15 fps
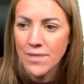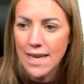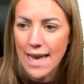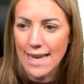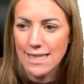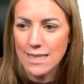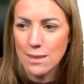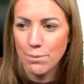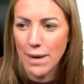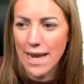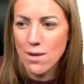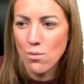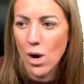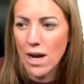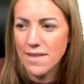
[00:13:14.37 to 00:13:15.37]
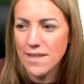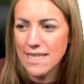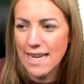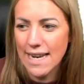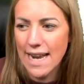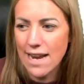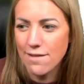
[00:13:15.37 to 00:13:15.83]
Explain why the
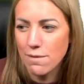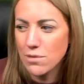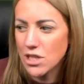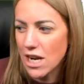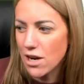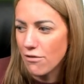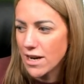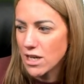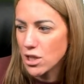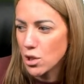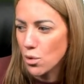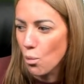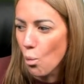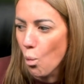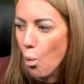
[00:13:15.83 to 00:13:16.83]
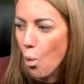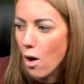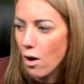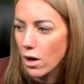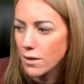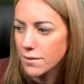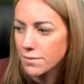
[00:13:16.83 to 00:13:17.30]
DNA from generation
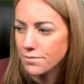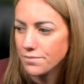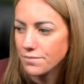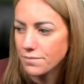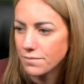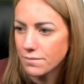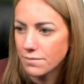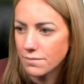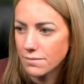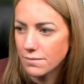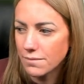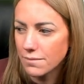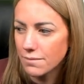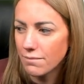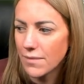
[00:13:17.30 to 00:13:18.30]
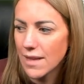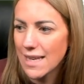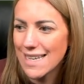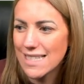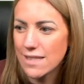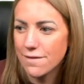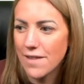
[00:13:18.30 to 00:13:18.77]
one
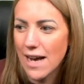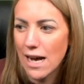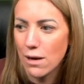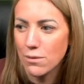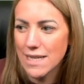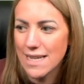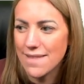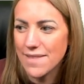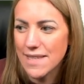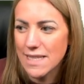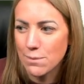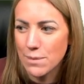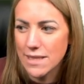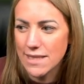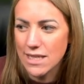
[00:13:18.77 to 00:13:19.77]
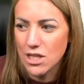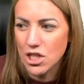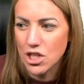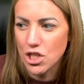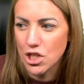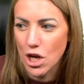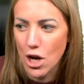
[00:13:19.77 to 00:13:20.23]
is found in this
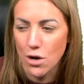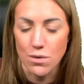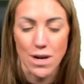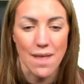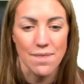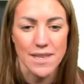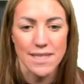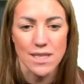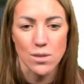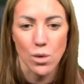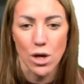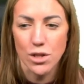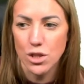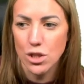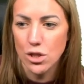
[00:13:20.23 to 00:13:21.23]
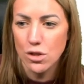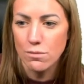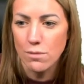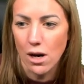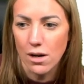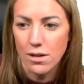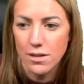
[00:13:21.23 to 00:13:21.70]
position shown, and this is worth two
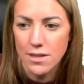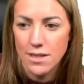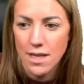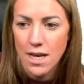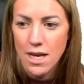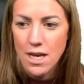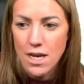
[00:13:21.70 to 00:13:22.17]
marks.